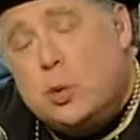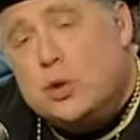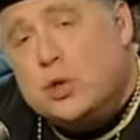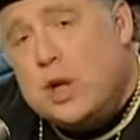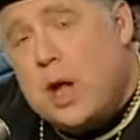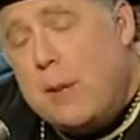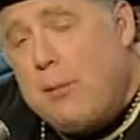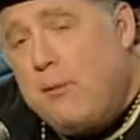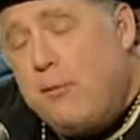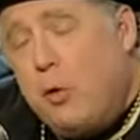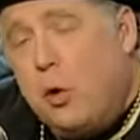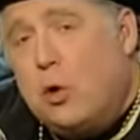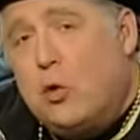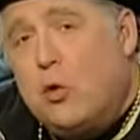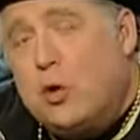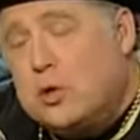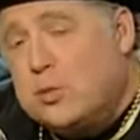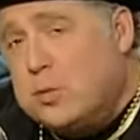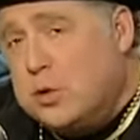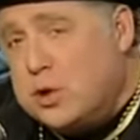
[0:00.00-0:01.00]
was the night before
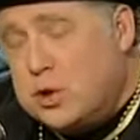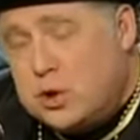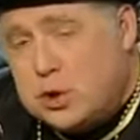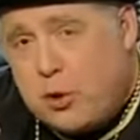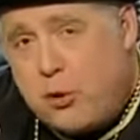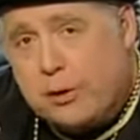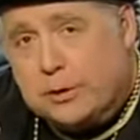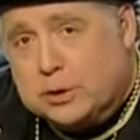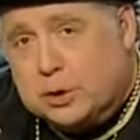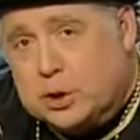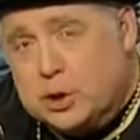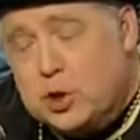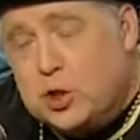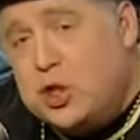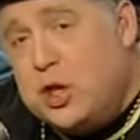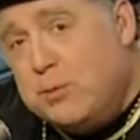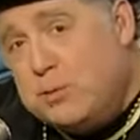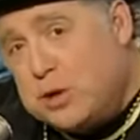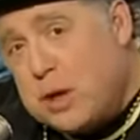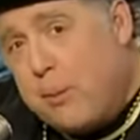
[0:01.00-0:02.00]
Christmas in
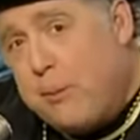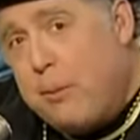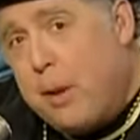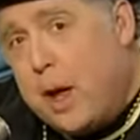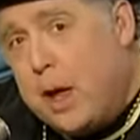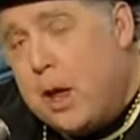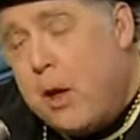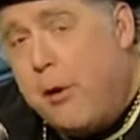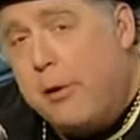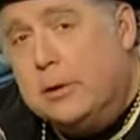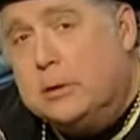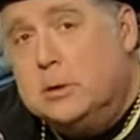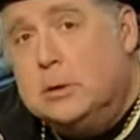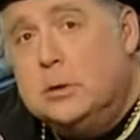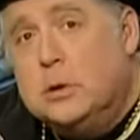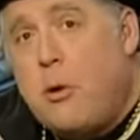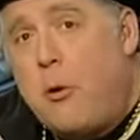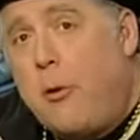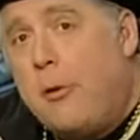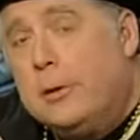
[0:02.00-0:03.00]
Sheepshead Bay.
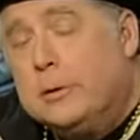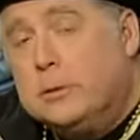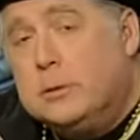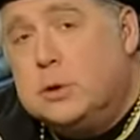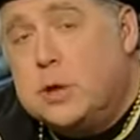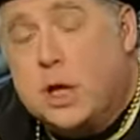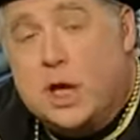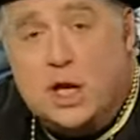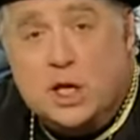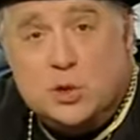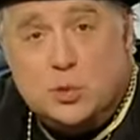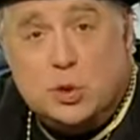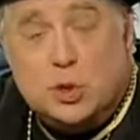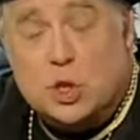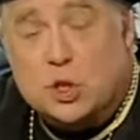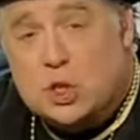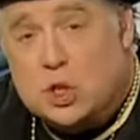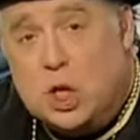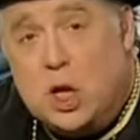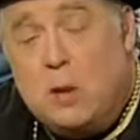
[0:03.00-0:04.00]
The kids
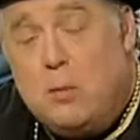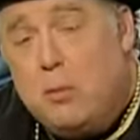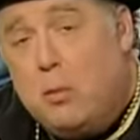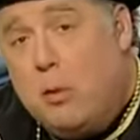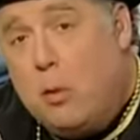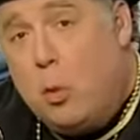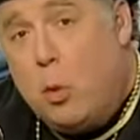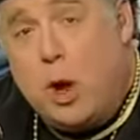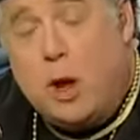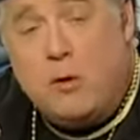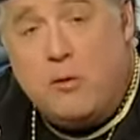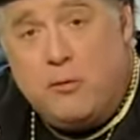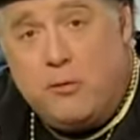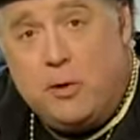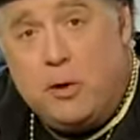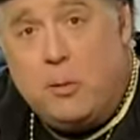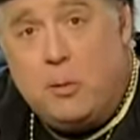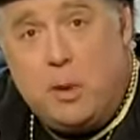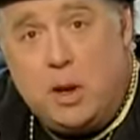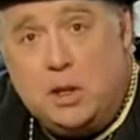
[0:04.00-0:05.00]
was asleep, waiting
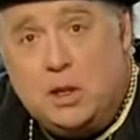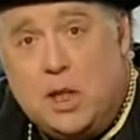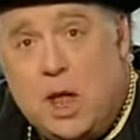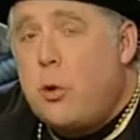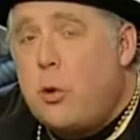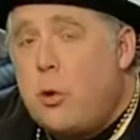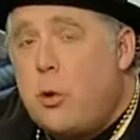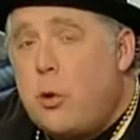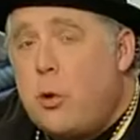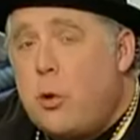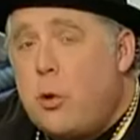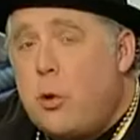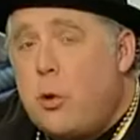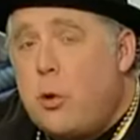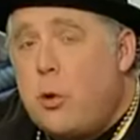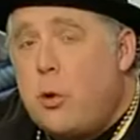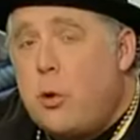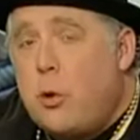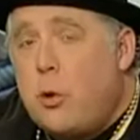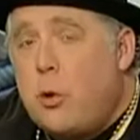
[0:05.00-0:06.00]
for the big day.
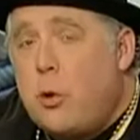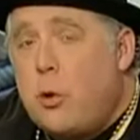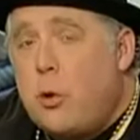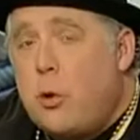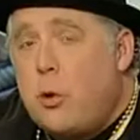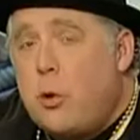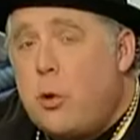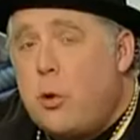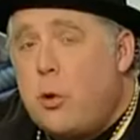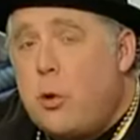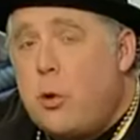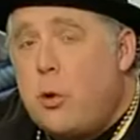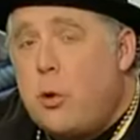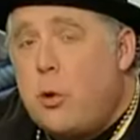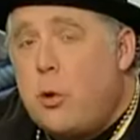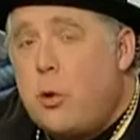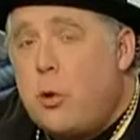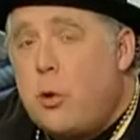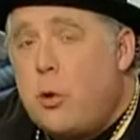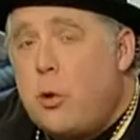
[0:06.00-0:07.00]
The
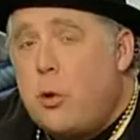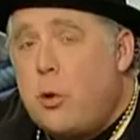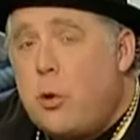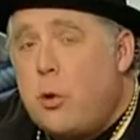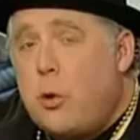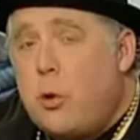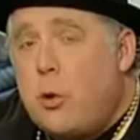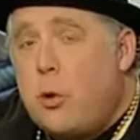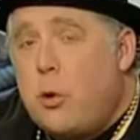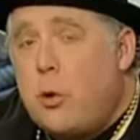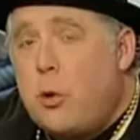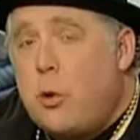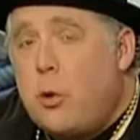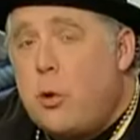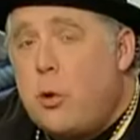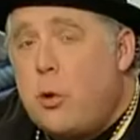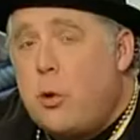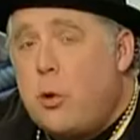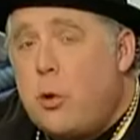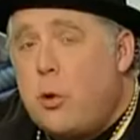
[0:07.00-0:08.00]
stockings was hung by the
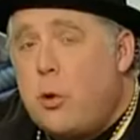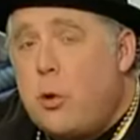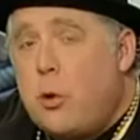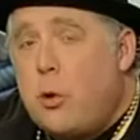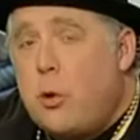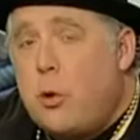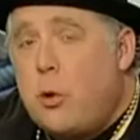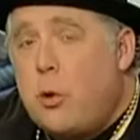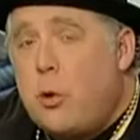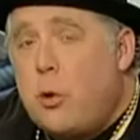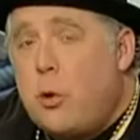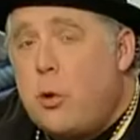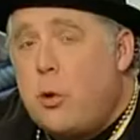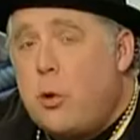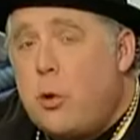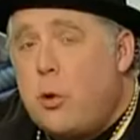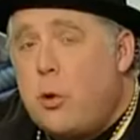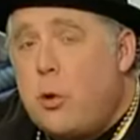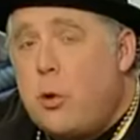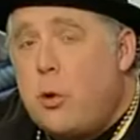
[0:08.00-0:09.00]
furnace with care,
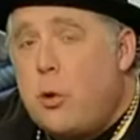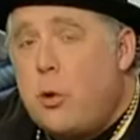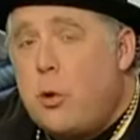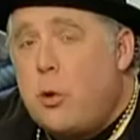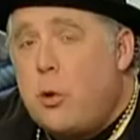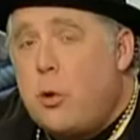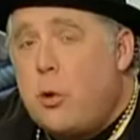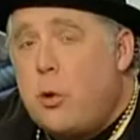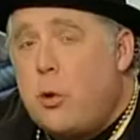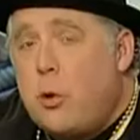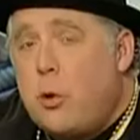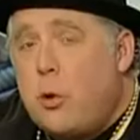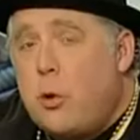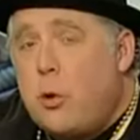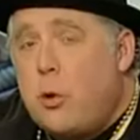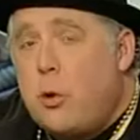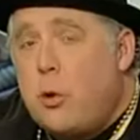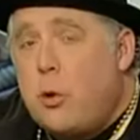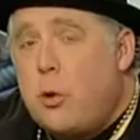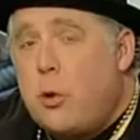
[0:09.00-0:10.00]
in
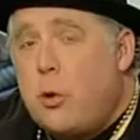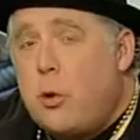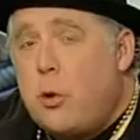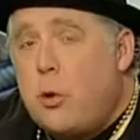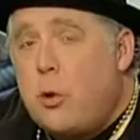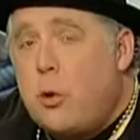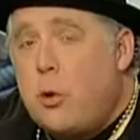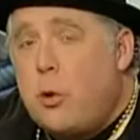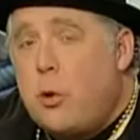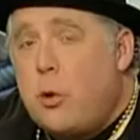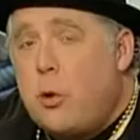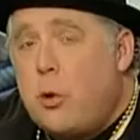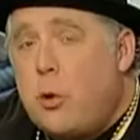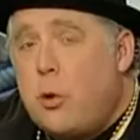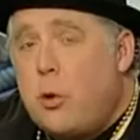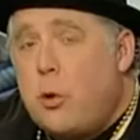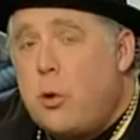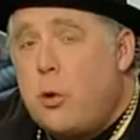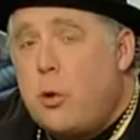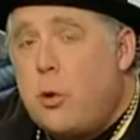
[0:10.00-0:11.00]
hopes that by morning
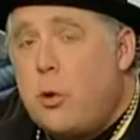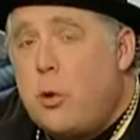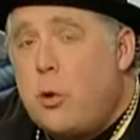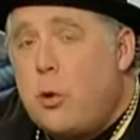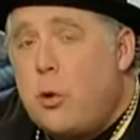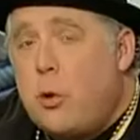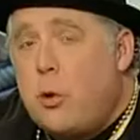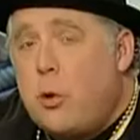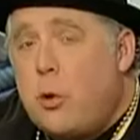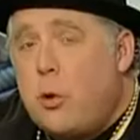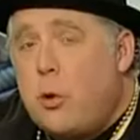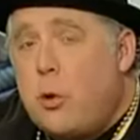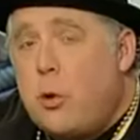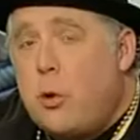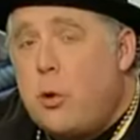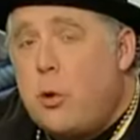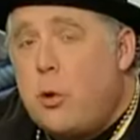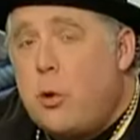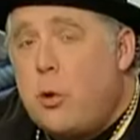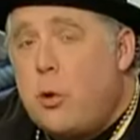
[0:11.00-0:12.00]
they would all still be
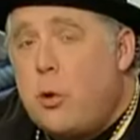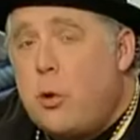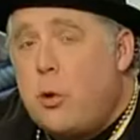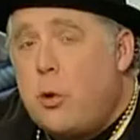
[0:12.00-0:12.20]
there.